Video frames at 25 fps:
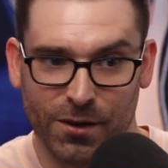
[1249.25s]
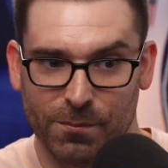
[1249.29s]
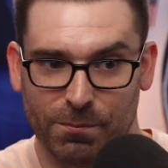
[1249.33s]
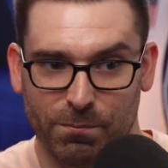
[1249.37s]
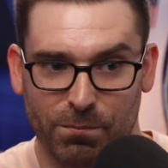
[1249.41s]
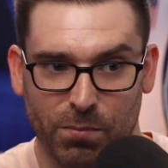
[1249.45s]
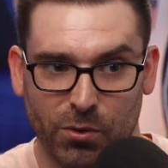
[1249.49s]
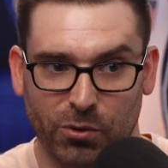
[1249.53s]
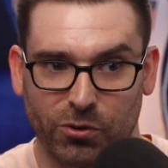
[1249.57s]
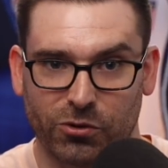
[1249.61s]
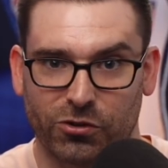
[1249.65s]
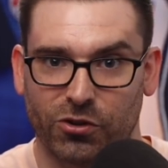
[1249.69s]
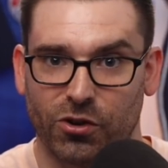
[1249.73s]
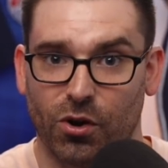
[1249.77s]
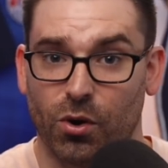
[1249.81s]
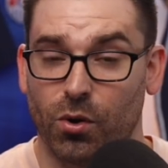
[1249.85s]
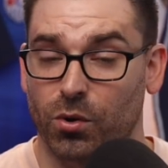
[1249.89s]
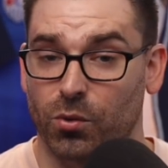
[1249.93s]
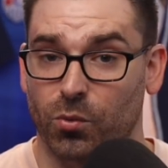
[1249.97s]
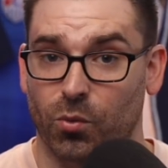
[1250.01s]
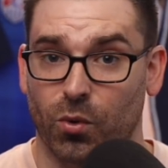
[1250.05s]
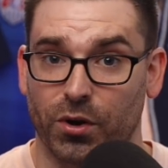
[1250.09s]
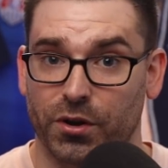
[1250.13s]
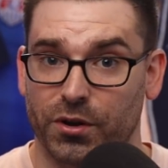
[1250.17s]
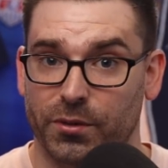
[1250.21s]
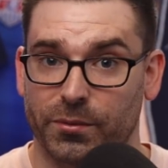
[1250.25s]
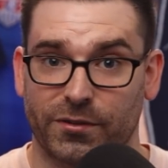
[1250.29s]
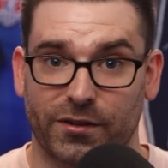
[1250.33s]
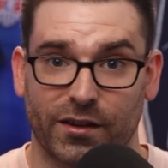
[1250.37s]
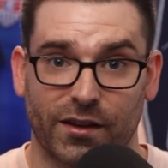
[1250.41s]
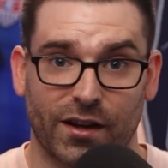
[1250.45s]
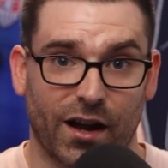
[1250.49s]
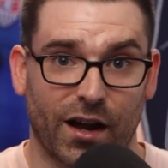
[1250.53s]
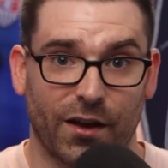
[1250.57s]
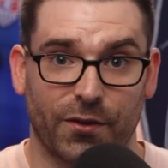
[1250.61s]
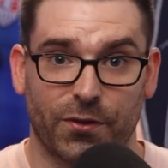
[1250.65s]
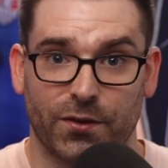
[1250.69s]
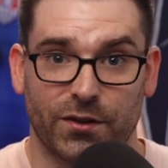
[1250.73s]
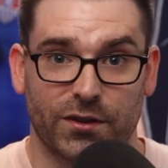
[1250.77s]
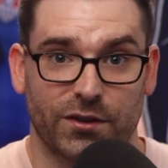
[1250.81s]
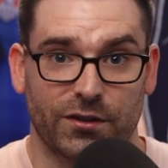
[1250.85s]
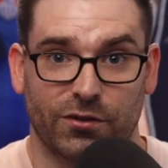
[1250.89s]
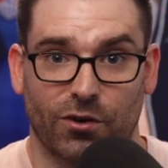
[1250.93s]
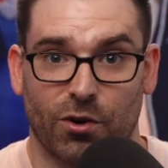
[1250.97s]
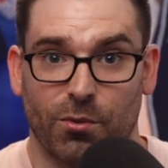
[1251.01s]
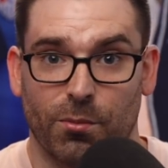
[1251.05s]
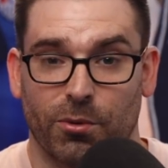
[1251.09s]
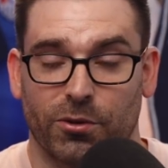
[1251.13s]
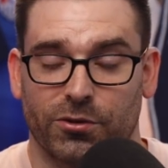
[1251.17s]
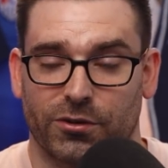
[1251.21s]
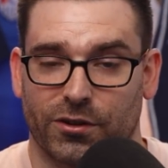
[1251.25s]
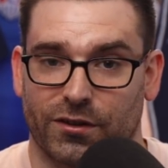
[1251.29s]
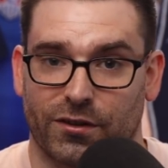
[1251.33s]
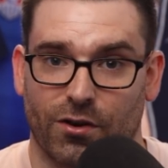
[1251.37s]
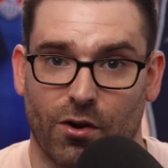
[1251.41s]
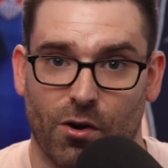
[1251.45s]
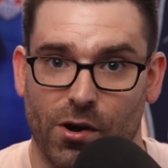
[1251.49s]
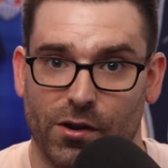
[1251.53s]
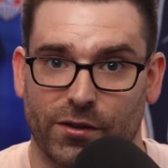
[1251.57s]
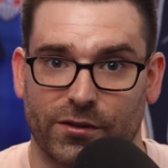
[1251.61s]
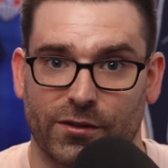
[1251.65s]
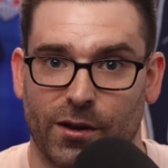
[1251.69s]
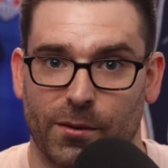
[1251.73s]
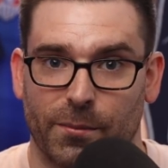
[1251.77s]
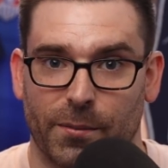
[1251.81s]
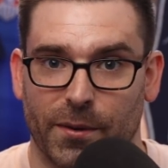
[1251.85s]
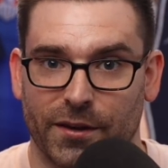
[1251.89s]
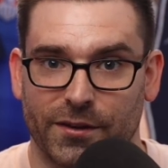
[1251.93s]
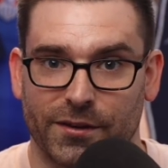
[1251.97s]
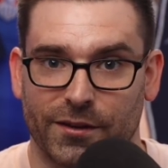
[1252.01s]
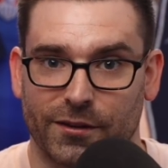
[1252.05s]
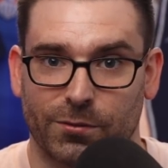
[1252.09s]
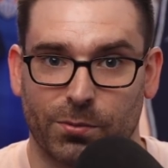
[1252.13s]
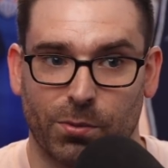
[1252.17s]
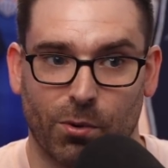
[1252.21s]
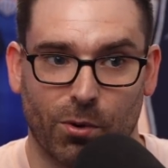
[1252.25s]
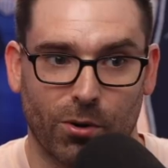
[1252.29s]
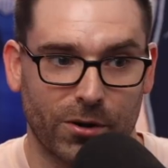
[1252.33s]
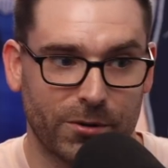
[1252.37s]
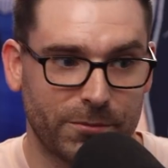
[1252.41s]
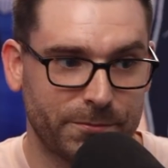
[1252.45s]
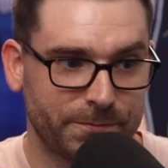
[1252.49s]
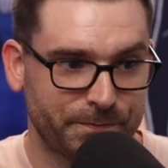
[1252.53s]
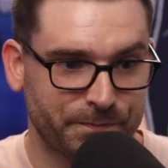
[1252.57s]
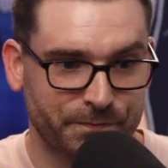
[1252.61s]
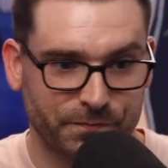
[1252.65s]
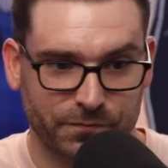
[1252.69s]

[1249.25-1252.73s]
Busio and Williamson, I think is almost a toss-up at this point.